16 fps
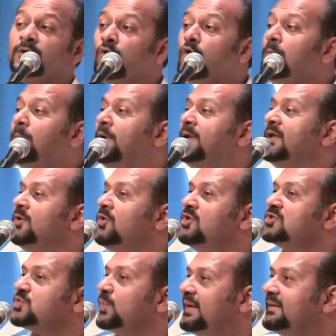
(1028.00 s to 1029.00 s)
Nobody
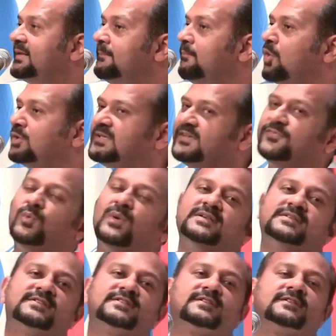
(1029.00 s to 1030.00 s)
knows what the motive
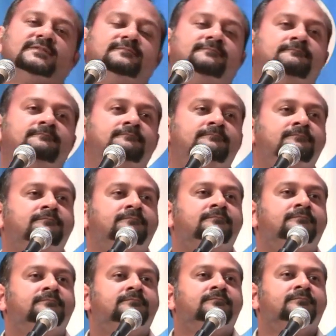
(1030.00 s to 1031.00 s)
was.
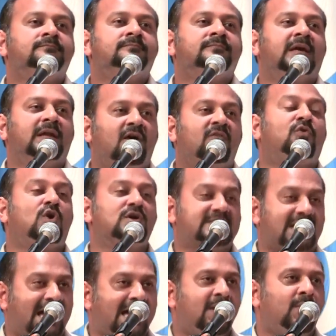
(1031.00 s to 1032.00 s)
And of
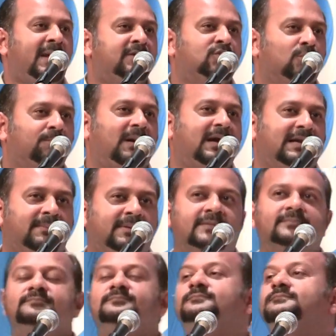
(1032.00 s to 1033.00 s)
course, I went to
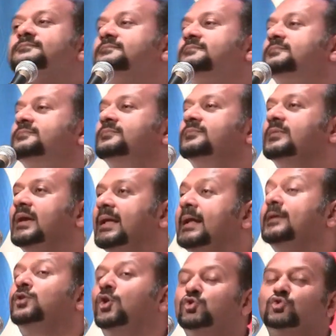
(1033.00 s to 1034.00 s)
Parliament
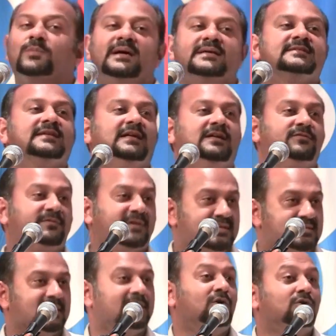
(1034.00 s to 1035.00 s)
and I thought to myself,
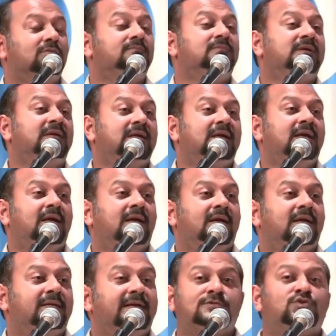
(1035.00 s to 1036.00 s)
I said, look,
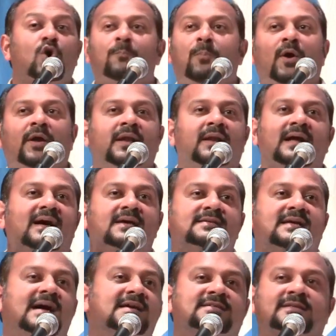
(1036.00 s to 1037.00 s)
there's no point in
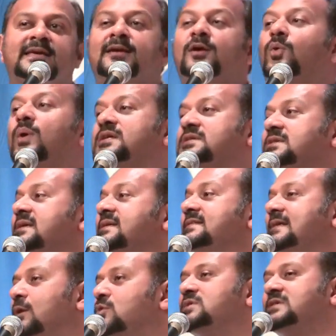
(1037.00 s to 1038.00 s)
us asking
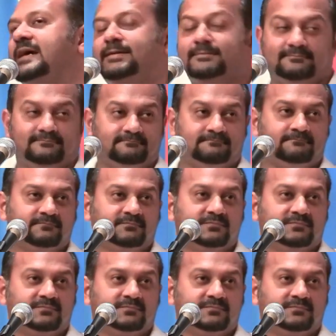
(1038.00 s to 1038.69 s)
questions outside.